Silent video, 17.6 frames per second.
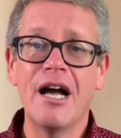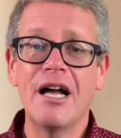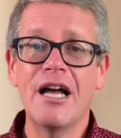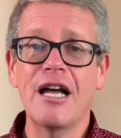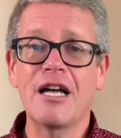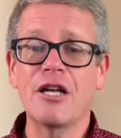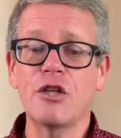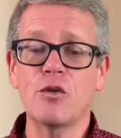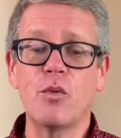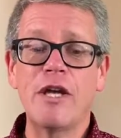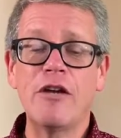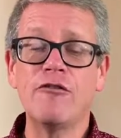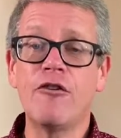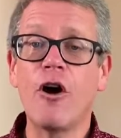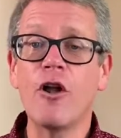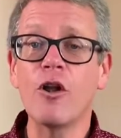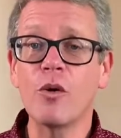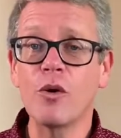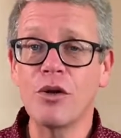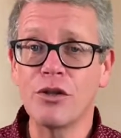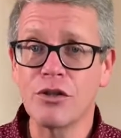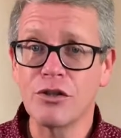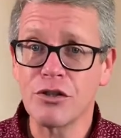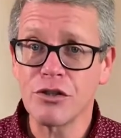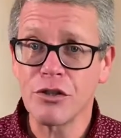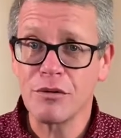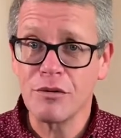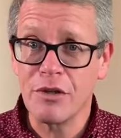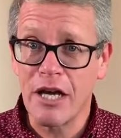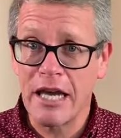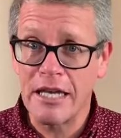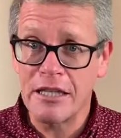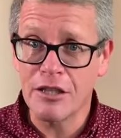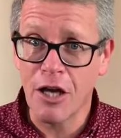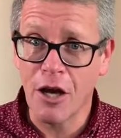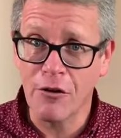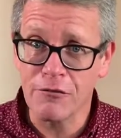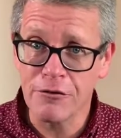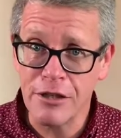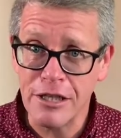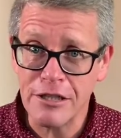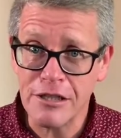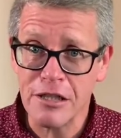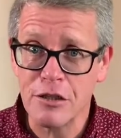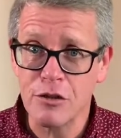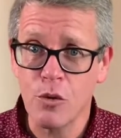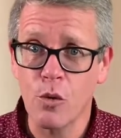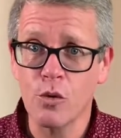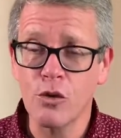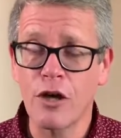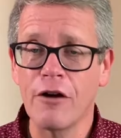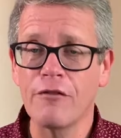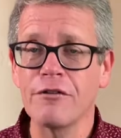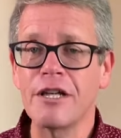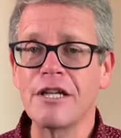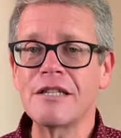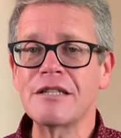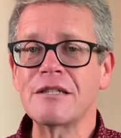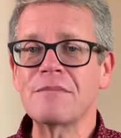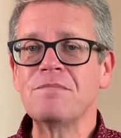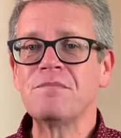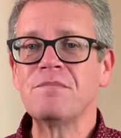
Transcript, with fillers: because we follow his, his covenant, his old covenant.